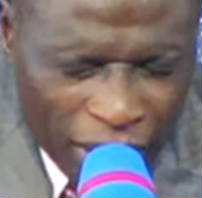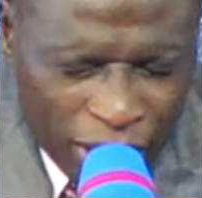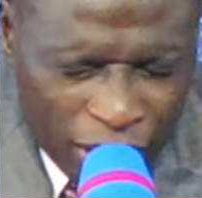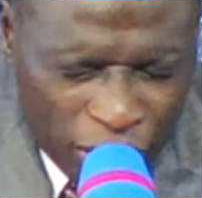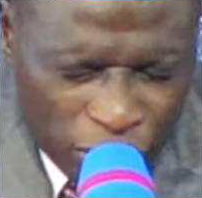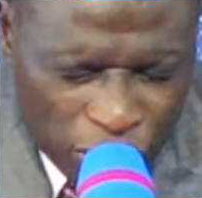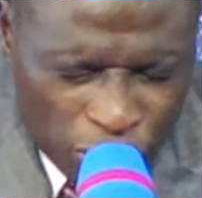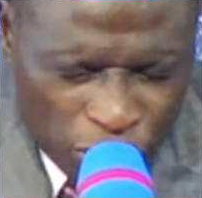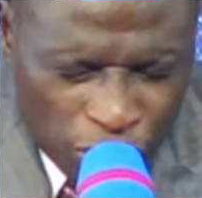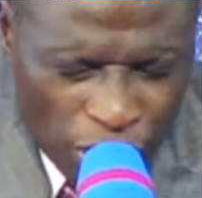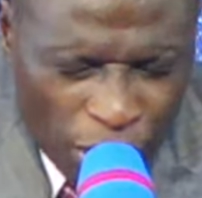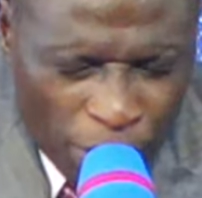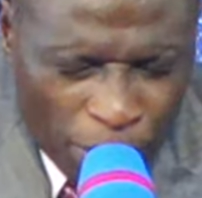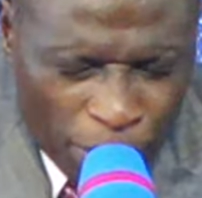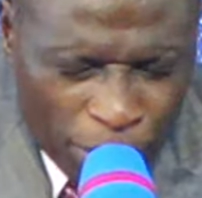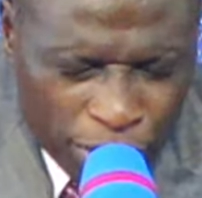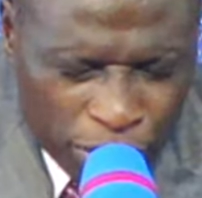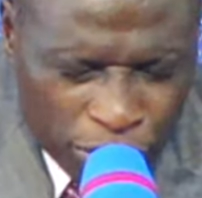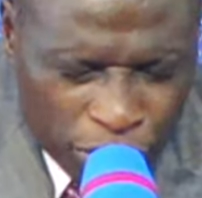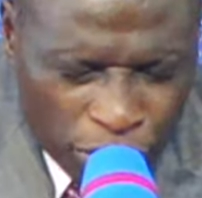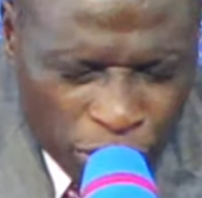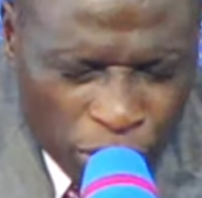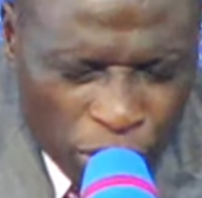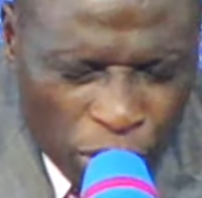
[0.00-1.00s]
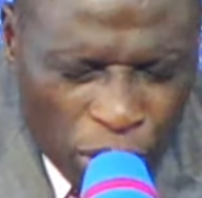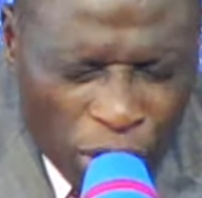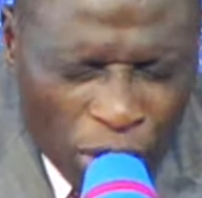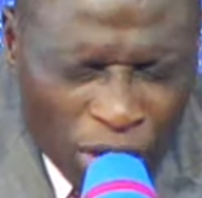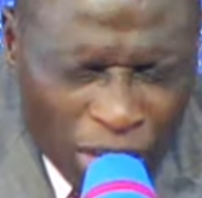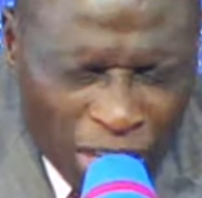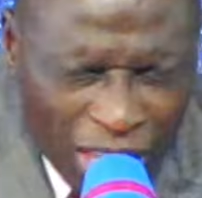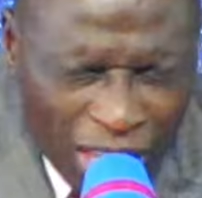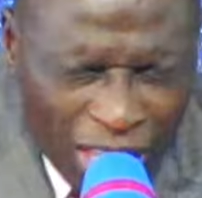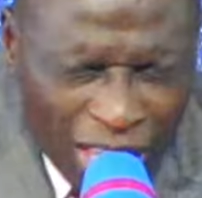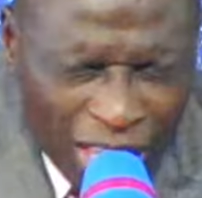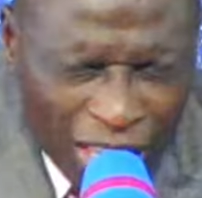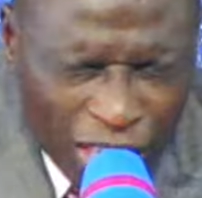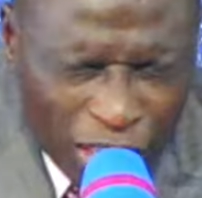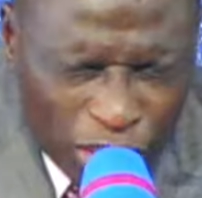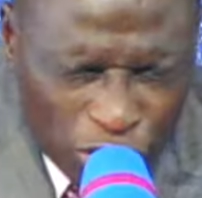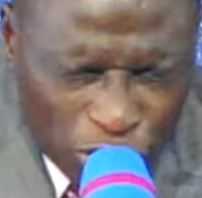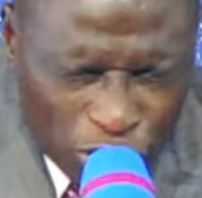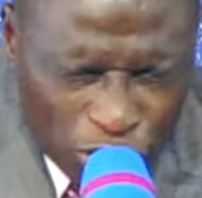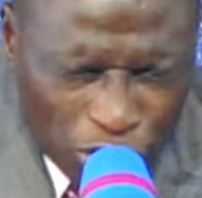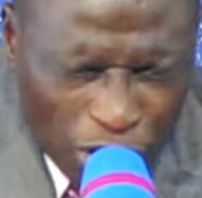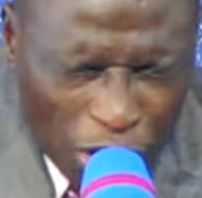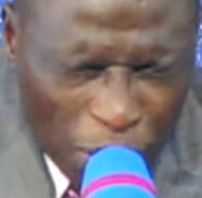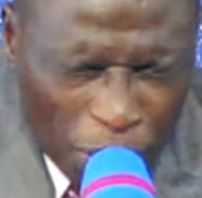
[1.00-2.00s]
submit to God,
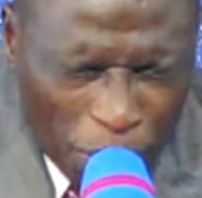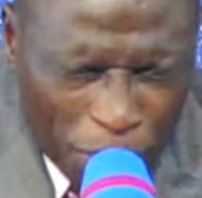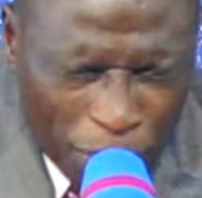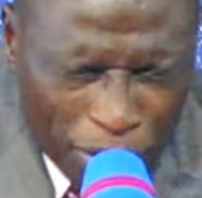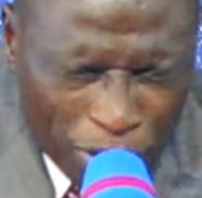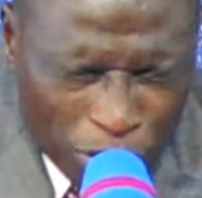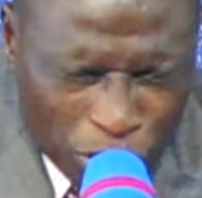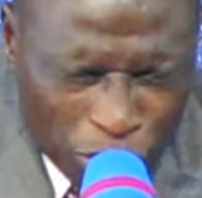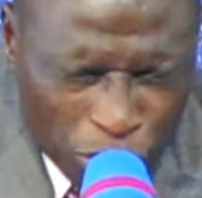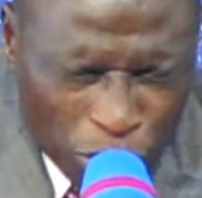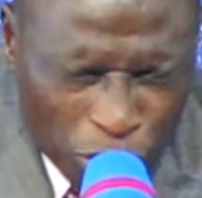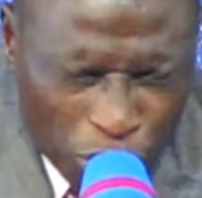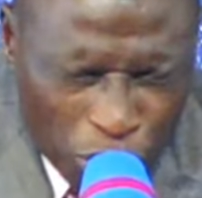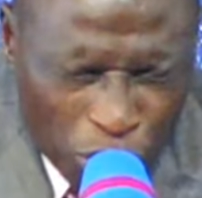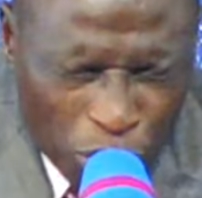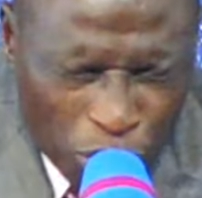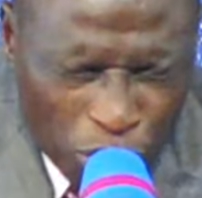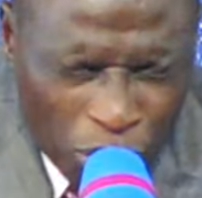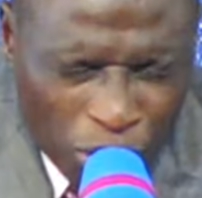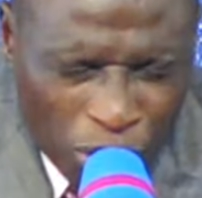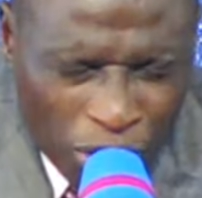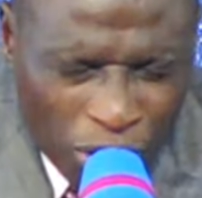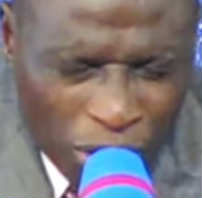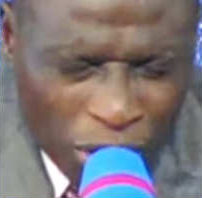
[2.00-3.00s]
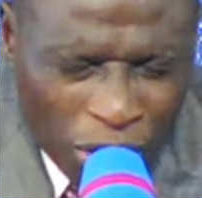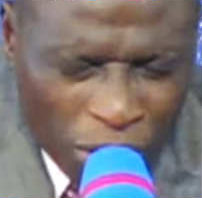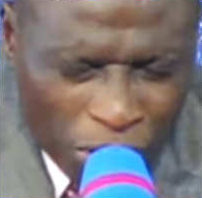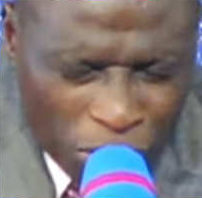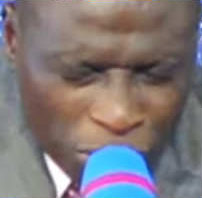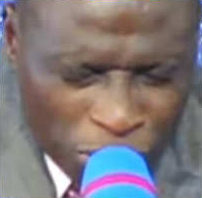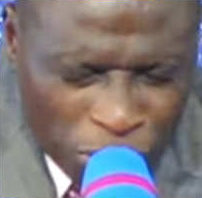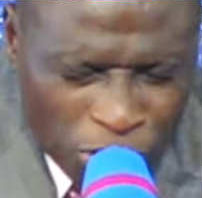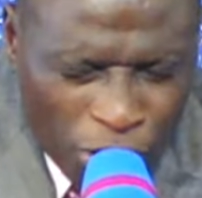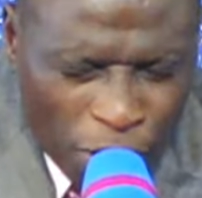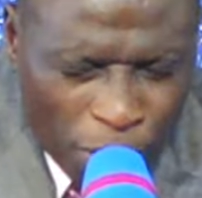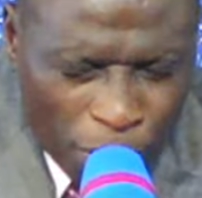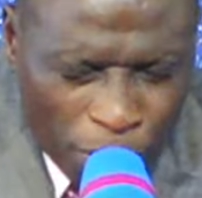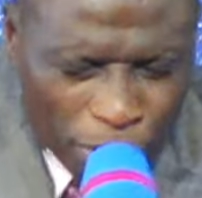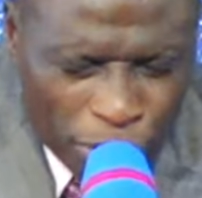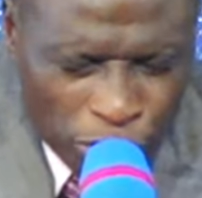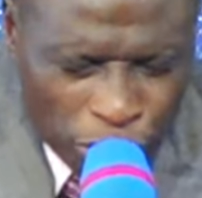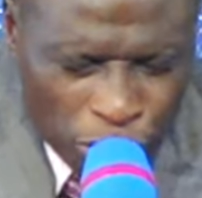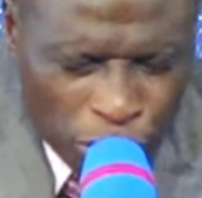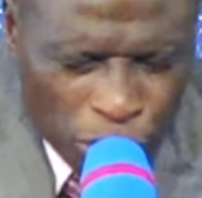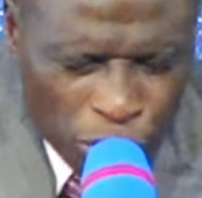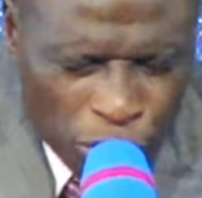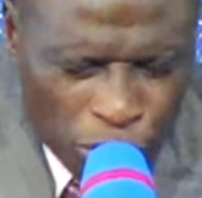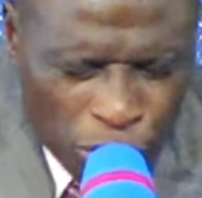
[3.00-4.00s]
submit to you, submit
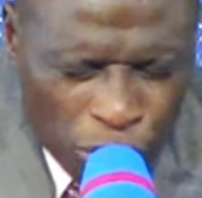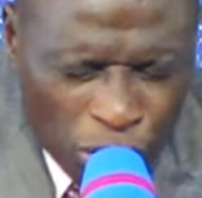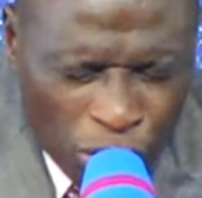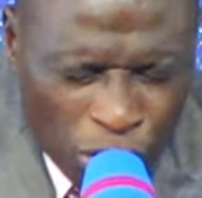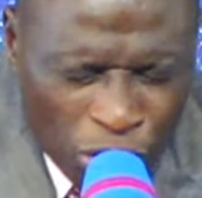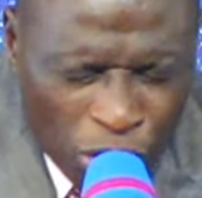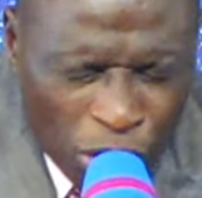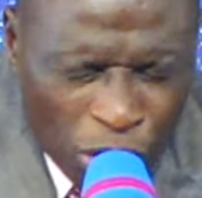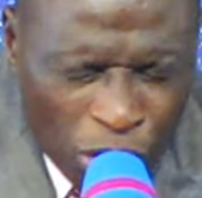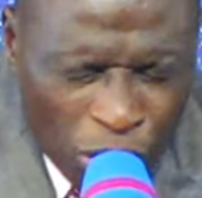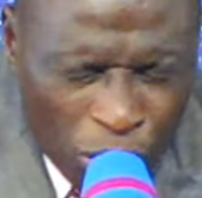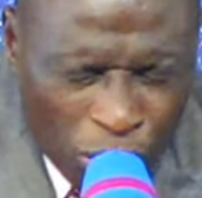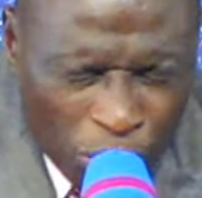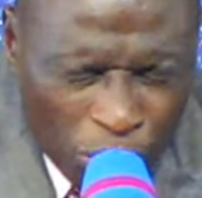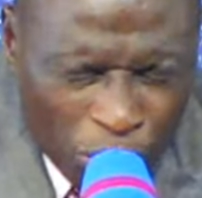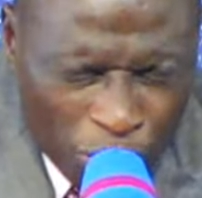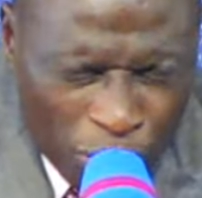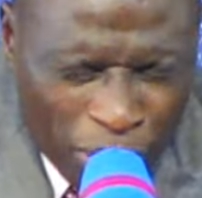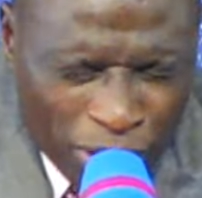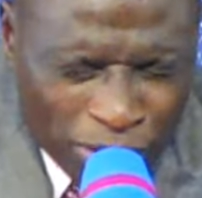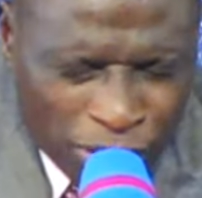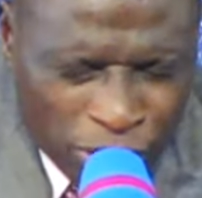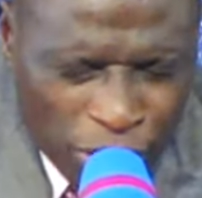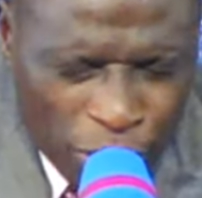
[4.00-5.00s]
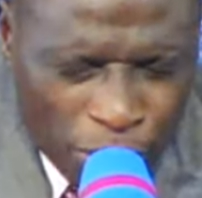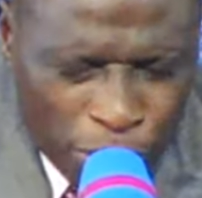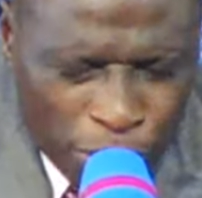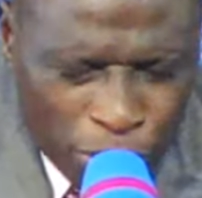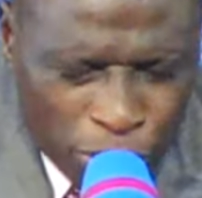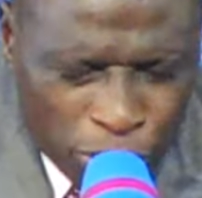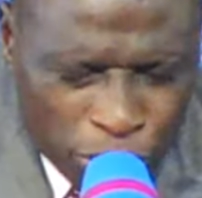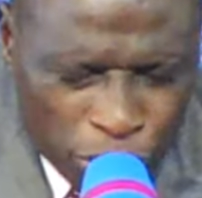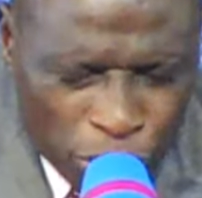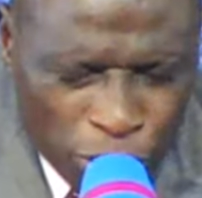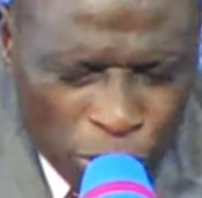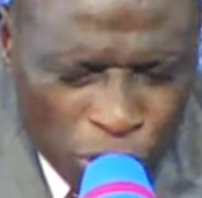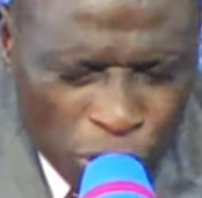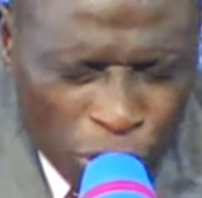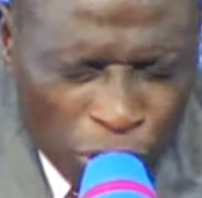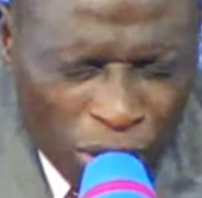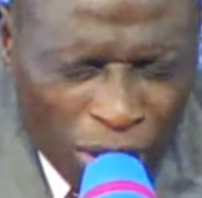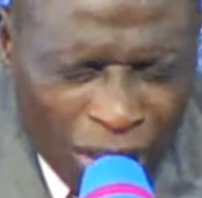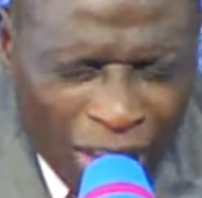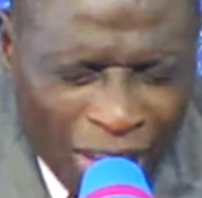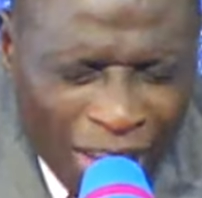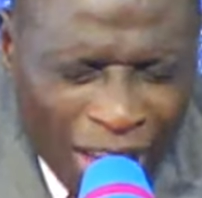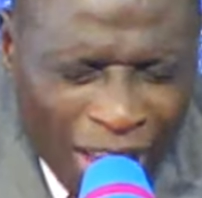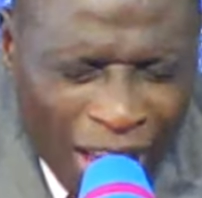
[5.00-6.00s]
to you, must submit to you,
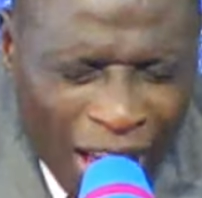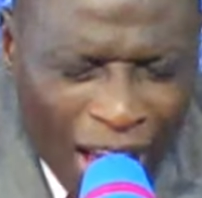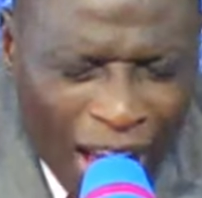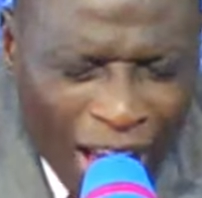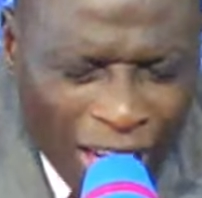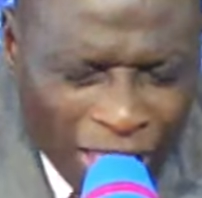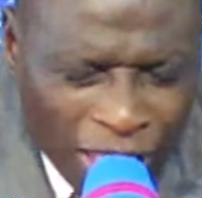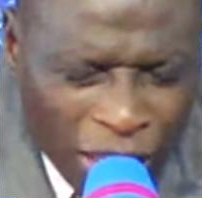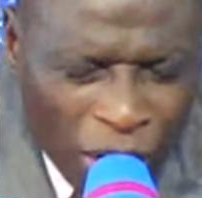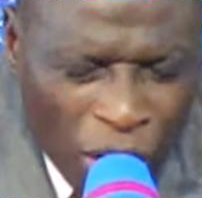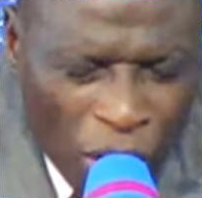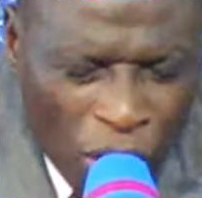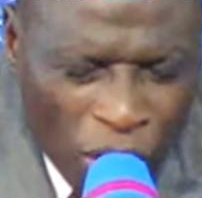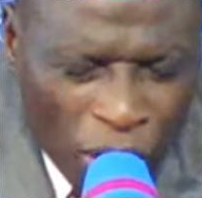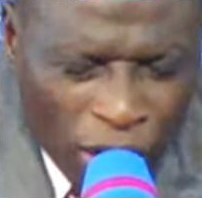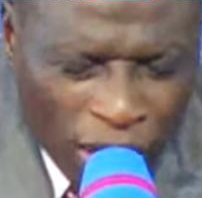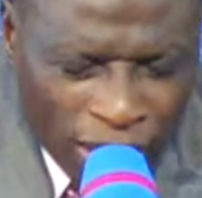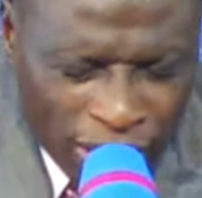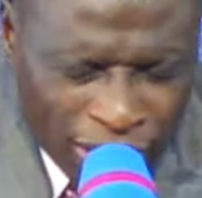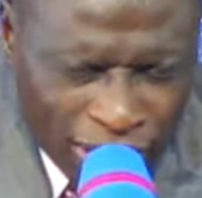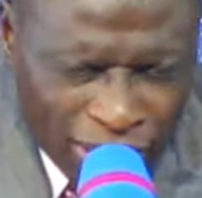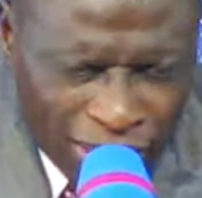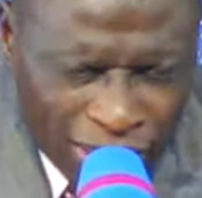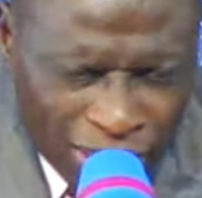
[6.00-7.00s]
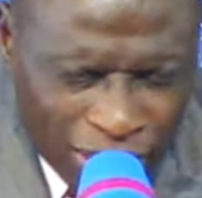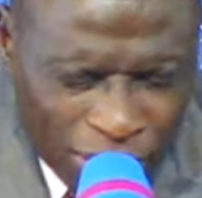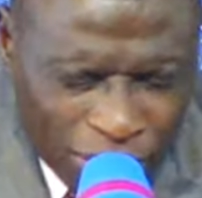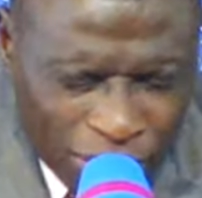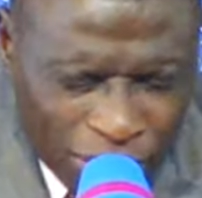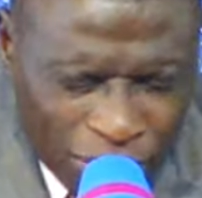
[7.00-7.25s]
and the organs